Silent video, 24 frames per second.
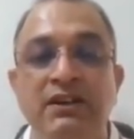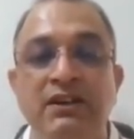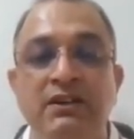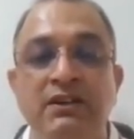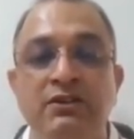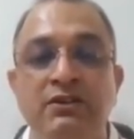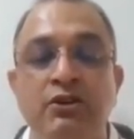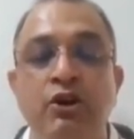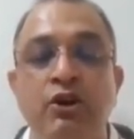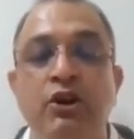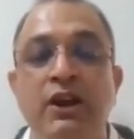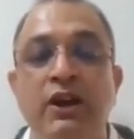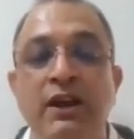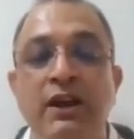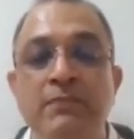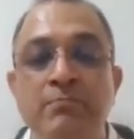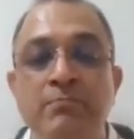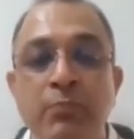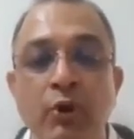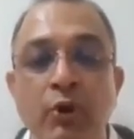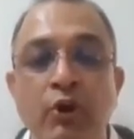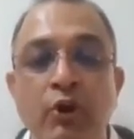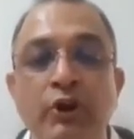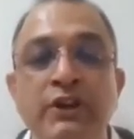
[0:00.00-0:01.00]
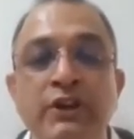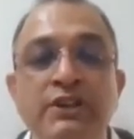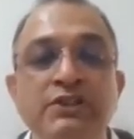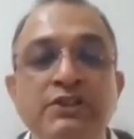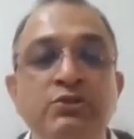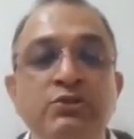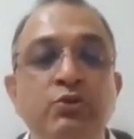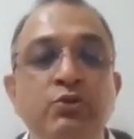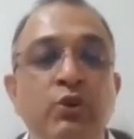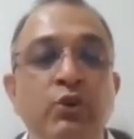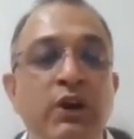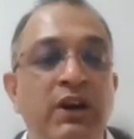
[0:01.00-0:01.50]
your employees
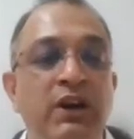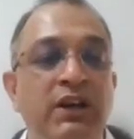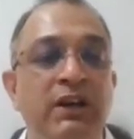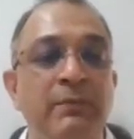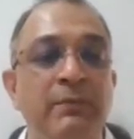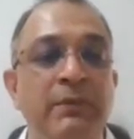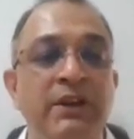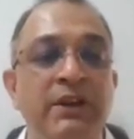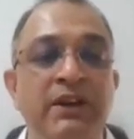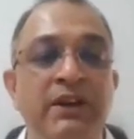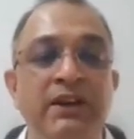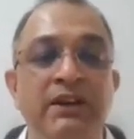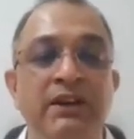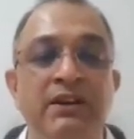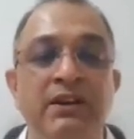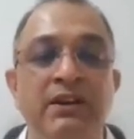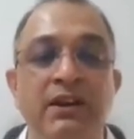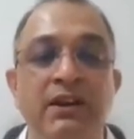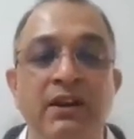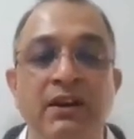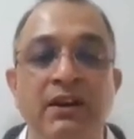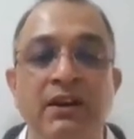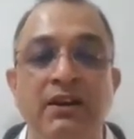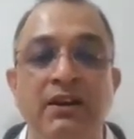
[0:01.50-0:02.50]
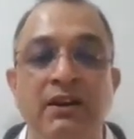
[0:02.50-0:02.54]
who are coming in